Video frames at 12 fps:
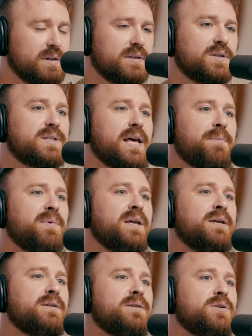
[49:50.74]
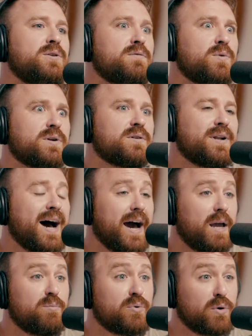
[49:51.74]
Does that mean you've worked on
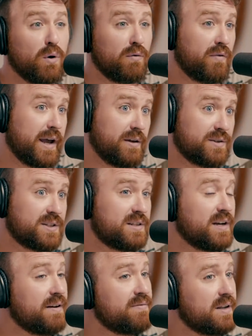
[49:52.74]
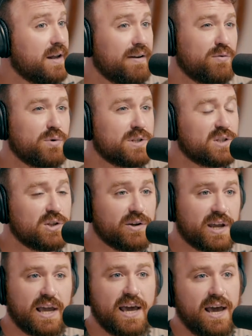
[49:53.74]
high profile stuff that everyone's
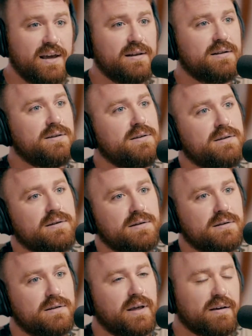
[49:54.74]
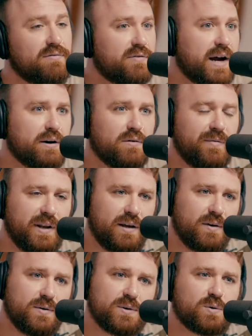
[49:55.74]
looking at? like viral
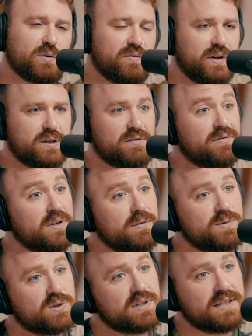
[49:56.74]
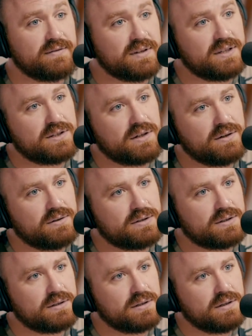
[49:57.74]
videos or feature films or TV
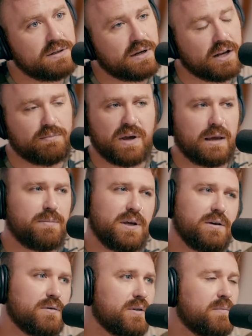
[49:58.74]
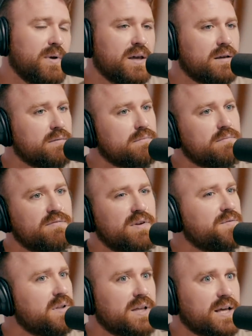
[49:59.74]
shows, and maybe you're only making
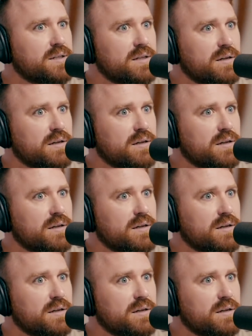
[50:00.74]
fifty thousand